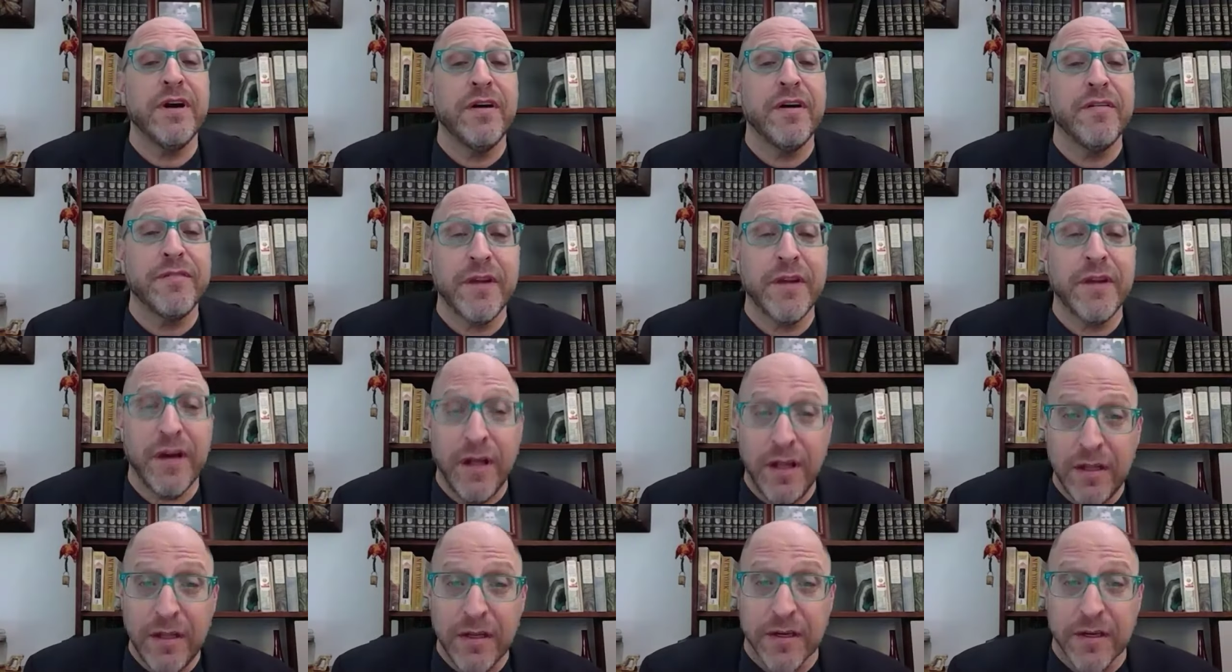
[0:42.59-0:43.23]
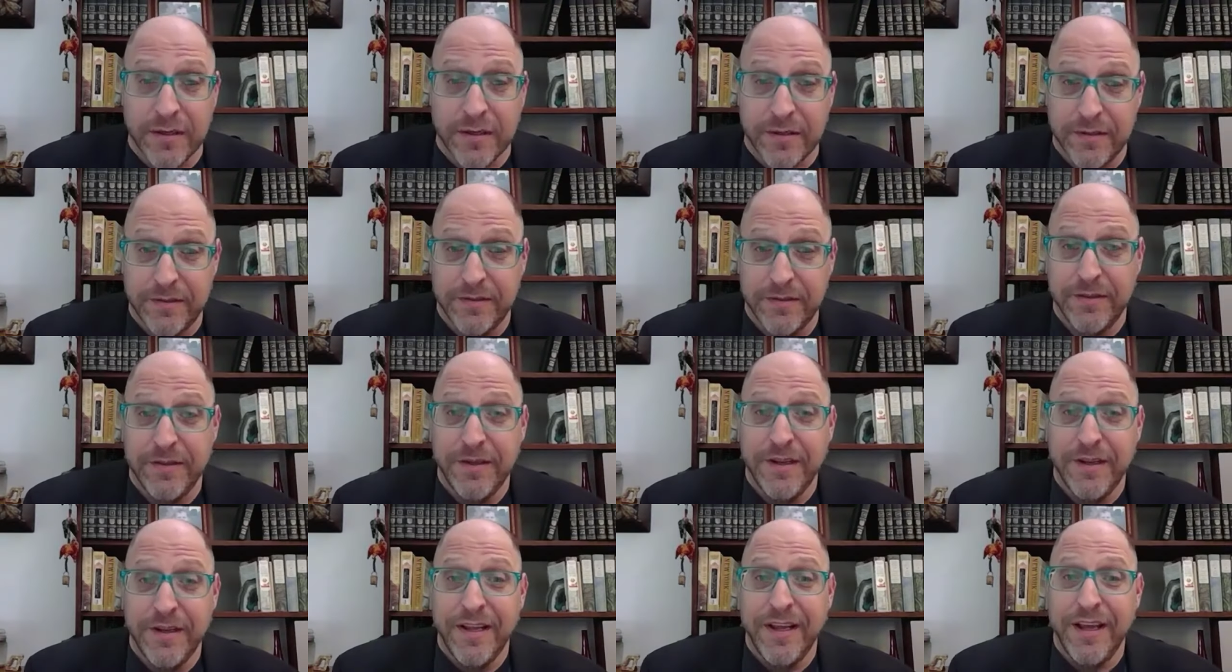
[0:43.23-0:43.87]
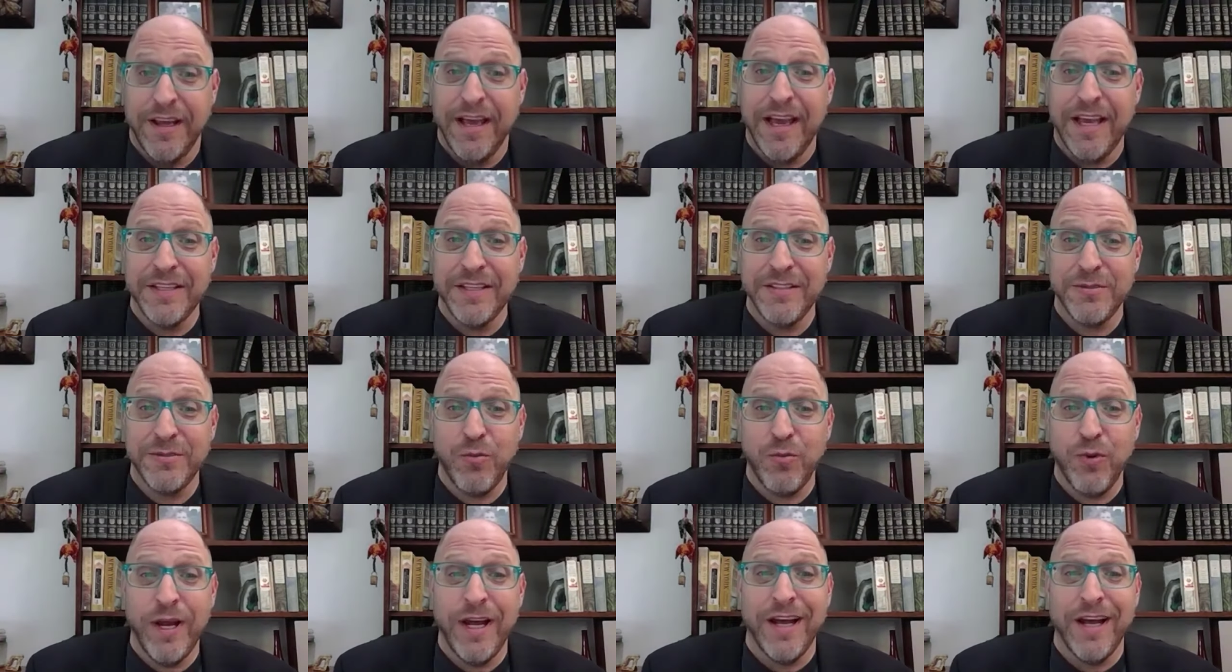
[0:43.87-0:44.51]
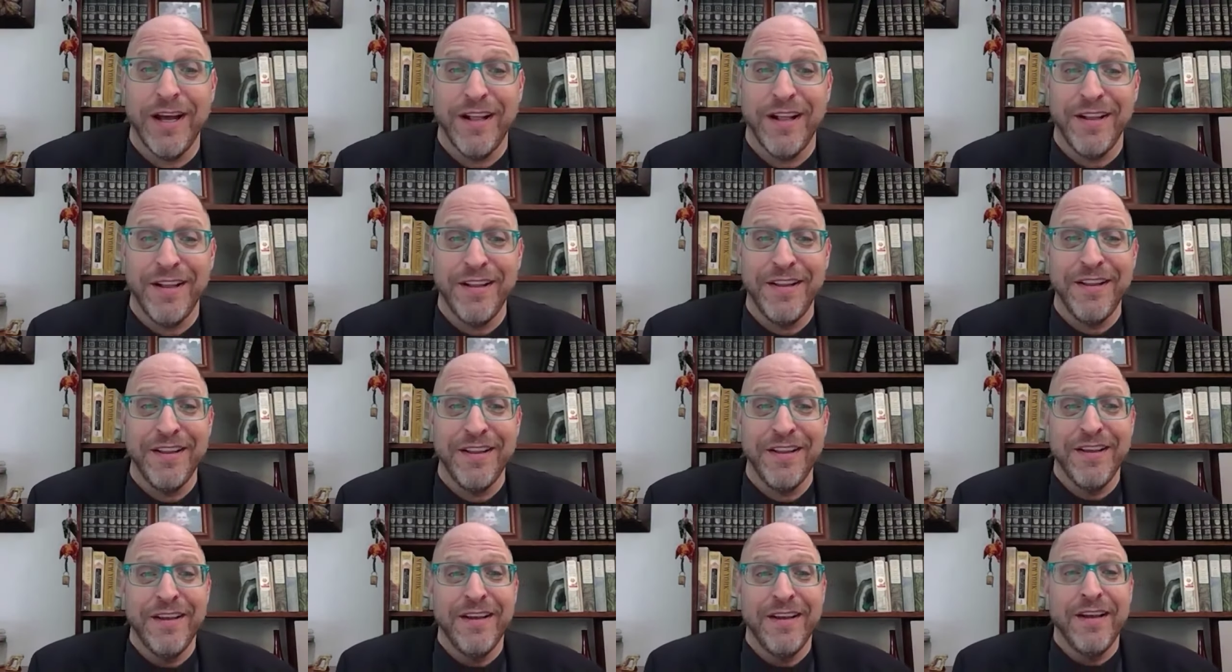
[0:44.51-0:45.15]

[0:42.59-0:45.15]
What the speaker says: of color as well.